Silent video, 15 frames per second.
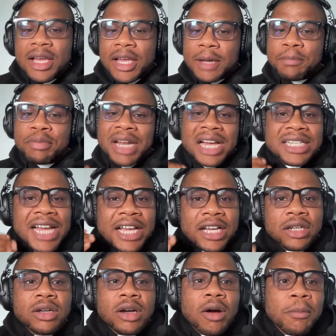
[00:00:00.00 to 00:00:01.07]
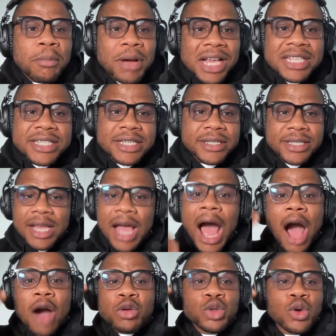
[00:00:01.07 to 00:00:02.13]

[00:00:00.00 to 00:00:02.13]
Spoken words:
that encompasses how